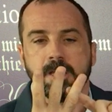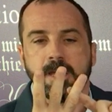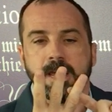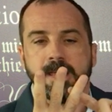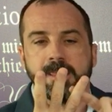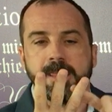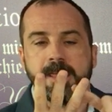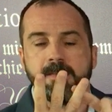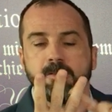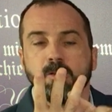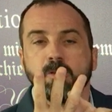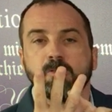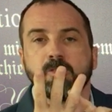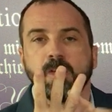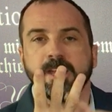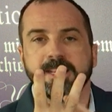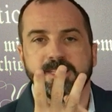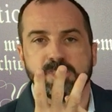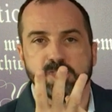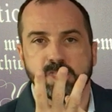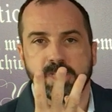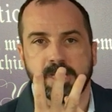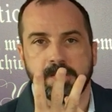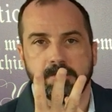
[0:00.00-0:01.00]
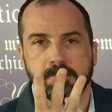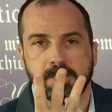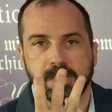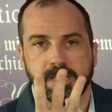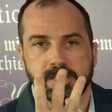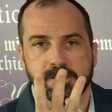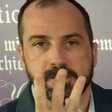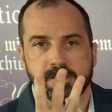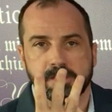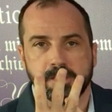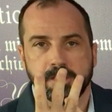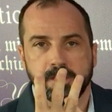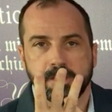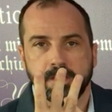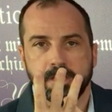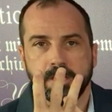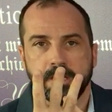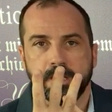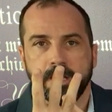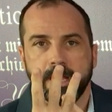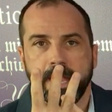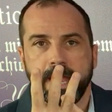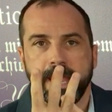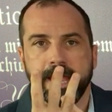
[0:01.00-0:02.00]
they looked like chimneys.
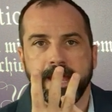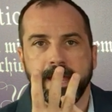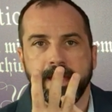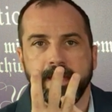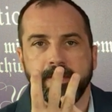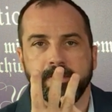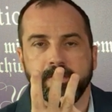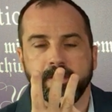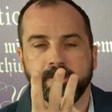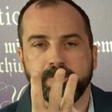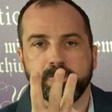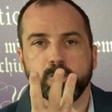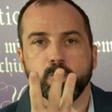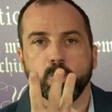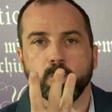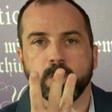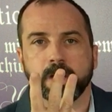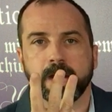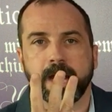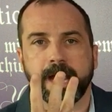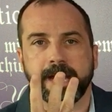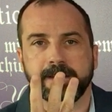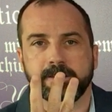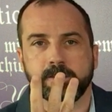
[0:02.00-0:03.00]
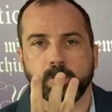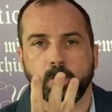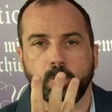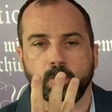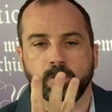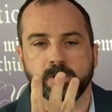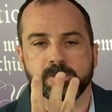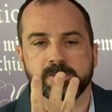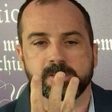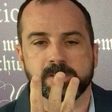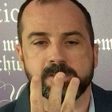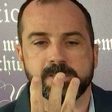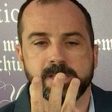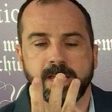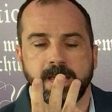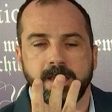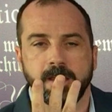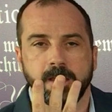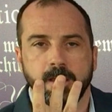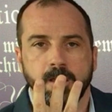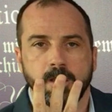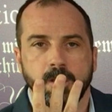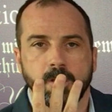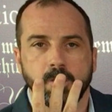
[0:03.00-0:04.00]
And the tour guy told us to
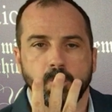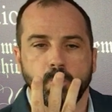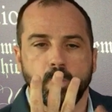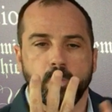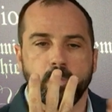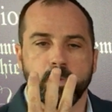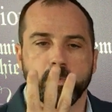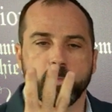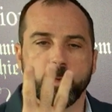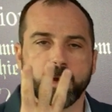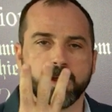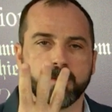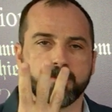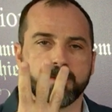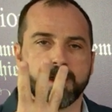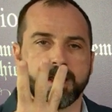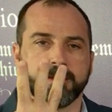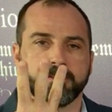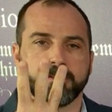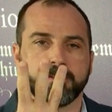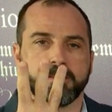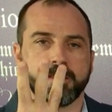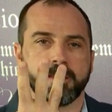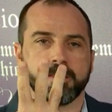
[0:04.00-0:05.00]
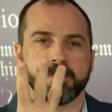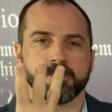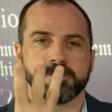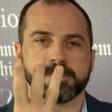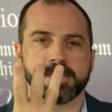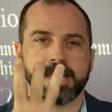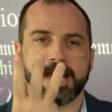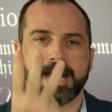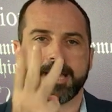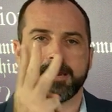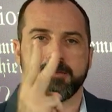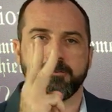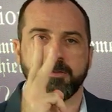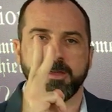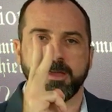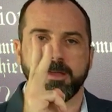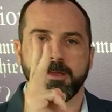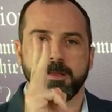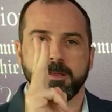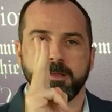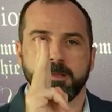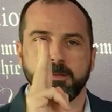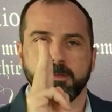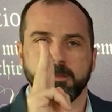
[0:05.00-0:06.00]
say, when we went around to the other side of
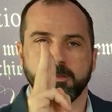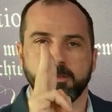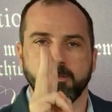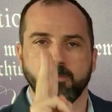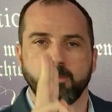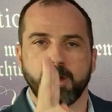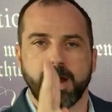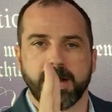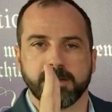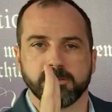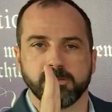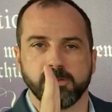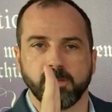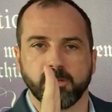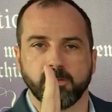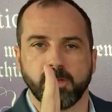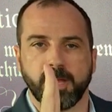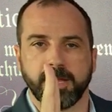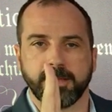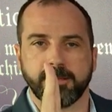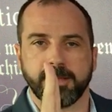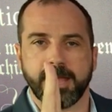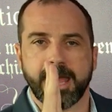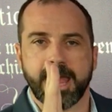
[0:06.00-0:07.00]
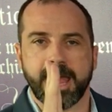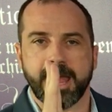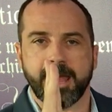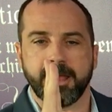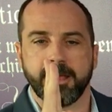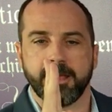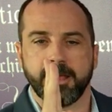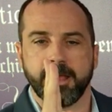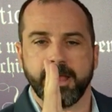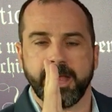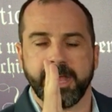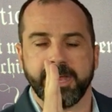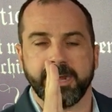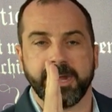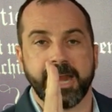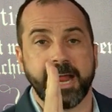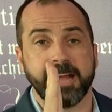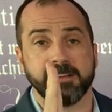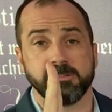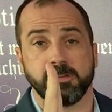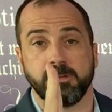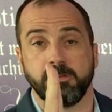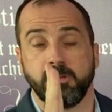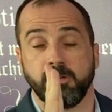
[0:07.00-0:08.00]
it, the rocks looked like that. And it
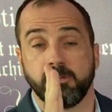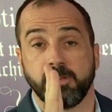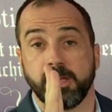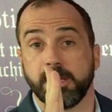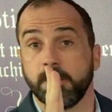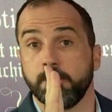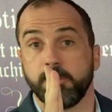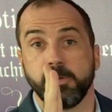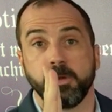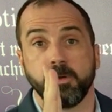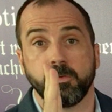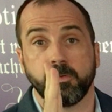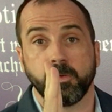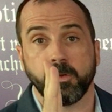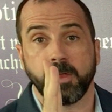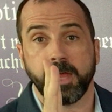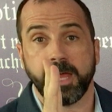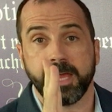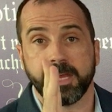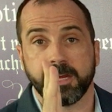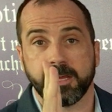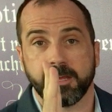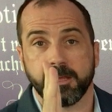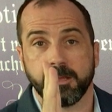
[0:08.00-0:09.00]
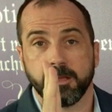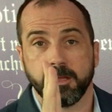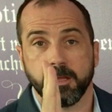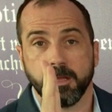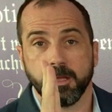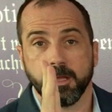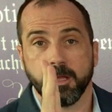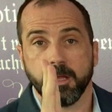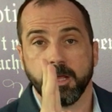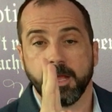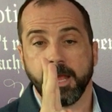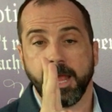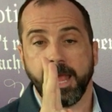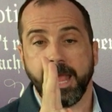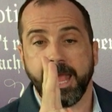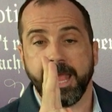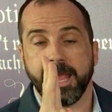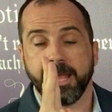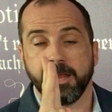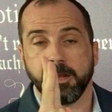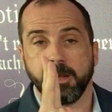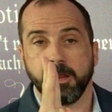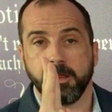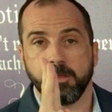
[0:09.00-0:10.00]
actually looked like a beautiful lady.
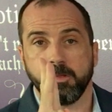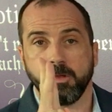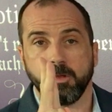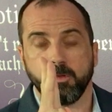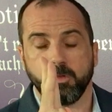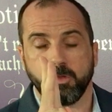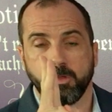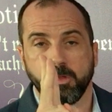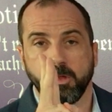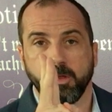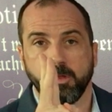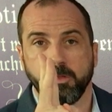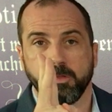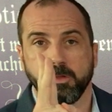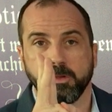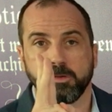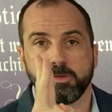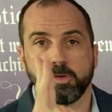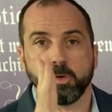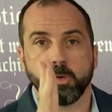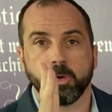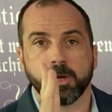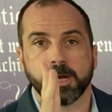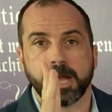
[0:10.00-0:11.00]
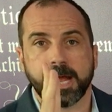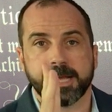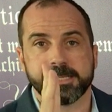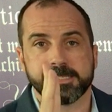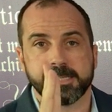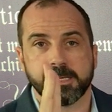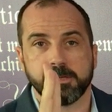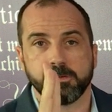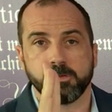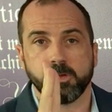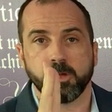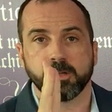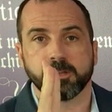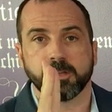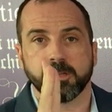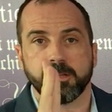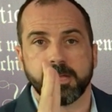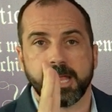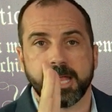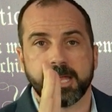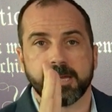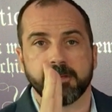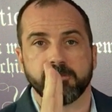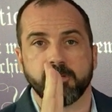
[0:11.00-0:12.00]
And the tour guy says, look, the
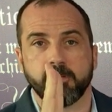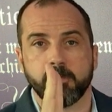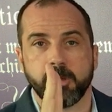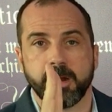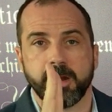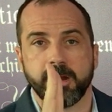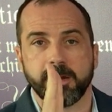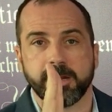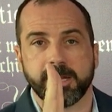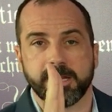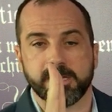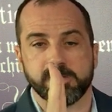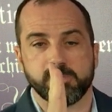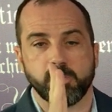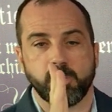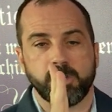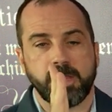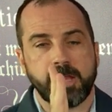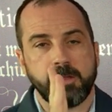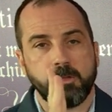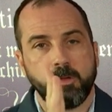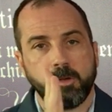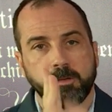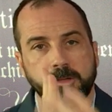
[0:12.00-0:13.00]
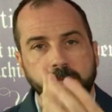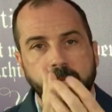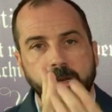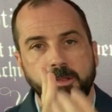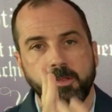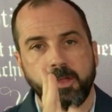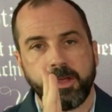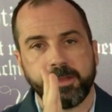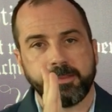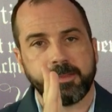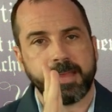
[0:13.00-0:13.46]
Native Americans, when they looked at it like